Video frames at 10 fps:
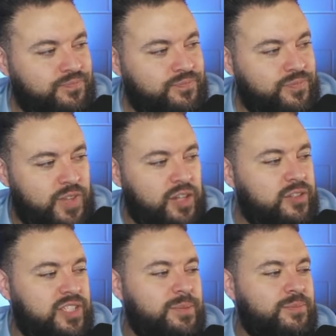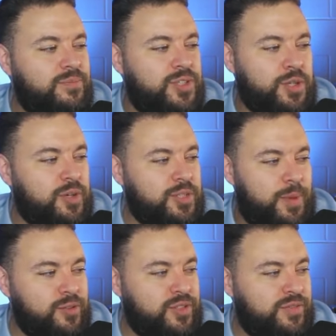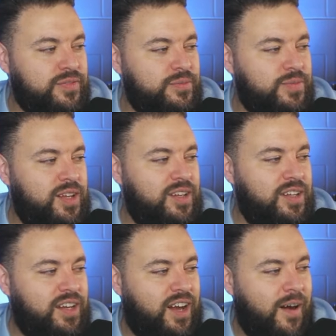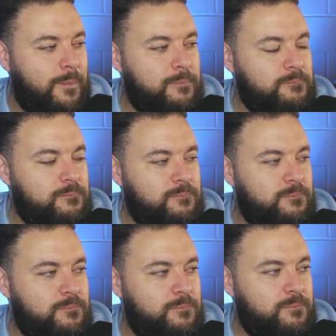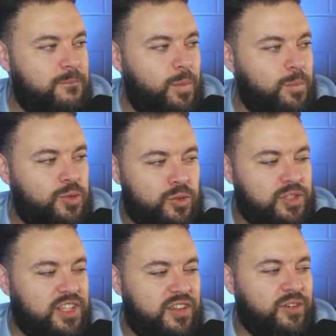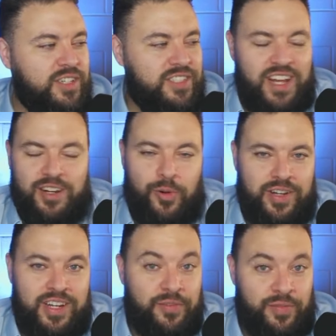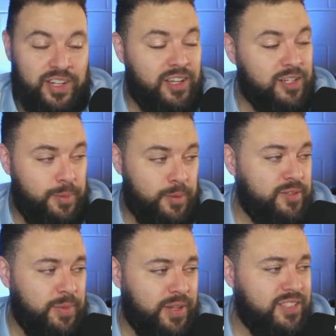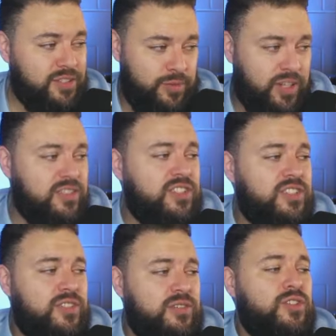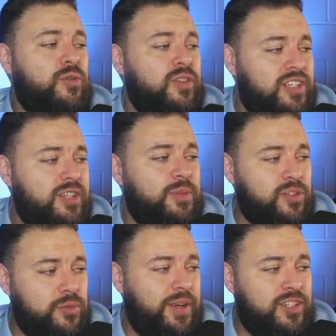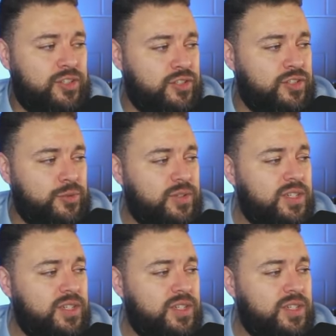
Neither team super explosive. Um, Georgia Southern is not great at defending explosive plays, so that's certainly something to pay attention to.